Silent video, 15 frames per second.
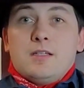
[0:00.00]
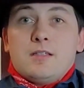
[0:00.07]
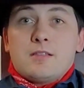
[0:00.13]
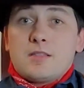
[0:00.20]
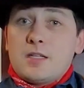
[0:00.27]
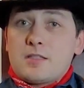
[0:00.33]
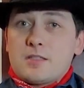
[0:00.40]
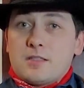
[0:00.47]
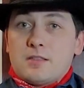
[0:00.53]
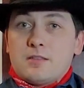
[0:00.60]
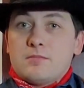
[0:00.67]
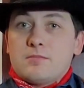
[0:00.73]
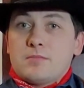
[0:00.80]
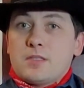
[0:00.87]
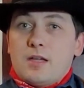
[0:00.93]

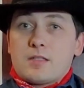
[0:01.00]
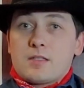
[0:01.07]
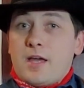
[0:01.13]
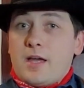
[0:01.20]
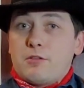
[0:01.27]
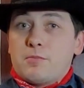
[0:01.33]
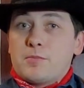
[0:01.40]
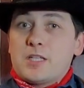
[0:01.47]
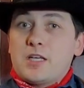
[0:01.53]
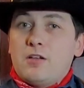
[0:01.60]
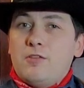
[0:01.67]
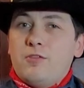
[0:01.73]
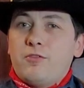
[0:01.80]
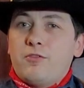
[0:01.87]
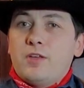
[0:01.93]
Stetson, as a hatter
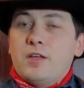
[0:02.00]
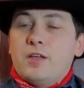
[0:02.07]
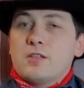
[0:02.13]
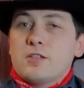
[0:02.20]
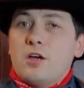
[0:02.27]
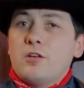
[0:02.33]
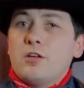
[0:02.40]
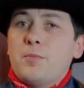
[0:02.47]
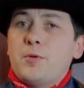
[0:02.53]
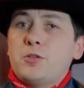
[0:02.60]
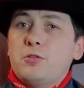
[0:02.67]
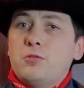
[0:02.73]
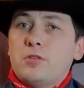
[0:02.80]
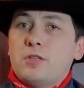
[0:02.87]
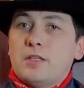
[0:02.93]
himself, saw an
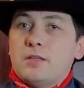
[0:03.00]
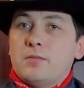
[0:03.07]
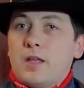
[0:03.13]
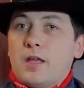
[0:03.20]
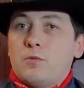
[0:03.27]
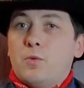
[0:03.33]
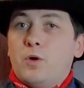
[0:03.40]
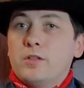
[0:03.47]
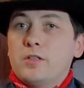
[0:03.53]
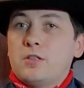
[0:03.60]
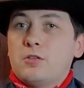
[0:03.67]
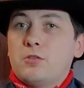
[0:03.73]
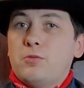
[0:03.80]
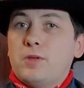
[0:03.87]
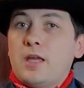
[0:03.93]
opportunity and wanted
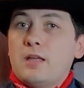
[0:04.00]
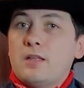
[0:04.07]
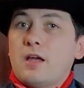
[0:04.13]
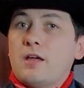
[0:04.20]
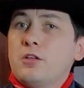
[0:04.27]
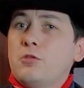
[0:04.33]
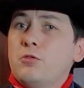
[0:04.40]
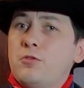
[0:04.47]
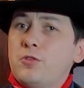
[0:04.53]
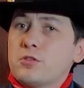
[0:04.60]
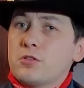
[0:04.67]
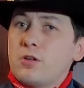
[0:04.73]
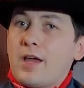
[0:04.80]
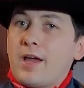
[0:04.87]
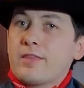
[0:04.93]
to create a
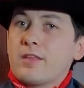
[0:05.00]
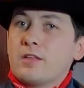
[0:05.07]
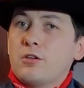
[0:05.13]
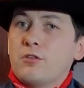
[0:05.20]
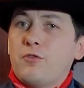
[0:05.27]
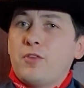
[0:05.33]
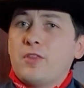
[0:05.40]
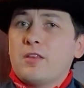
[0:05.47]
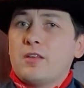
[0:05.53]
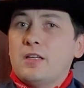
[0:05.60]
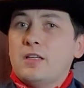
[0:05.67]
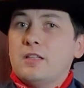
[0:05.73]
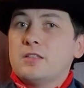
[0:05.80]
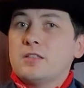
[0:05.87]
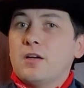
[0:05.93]
universal hat that could fit the
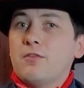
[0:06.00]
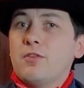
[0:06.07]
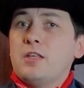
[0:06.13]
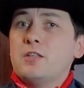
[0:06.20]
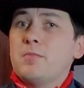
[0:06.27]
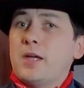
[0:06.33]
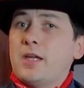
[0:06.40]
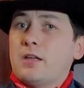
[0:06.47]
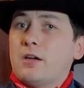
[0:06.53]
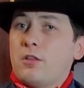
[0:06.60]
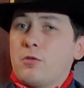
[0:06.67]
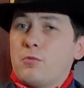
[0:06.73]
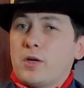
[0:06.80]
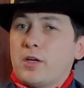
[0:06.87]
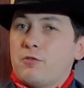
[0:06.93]
needs of these men on
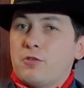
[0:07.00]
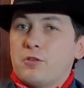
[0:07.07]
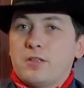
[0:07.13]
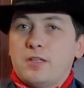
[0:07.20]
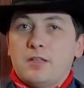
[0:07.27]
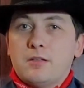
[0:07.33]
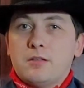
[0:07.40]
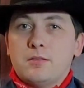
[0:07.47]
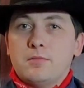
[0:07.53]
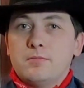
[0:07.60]
the rugged frontier.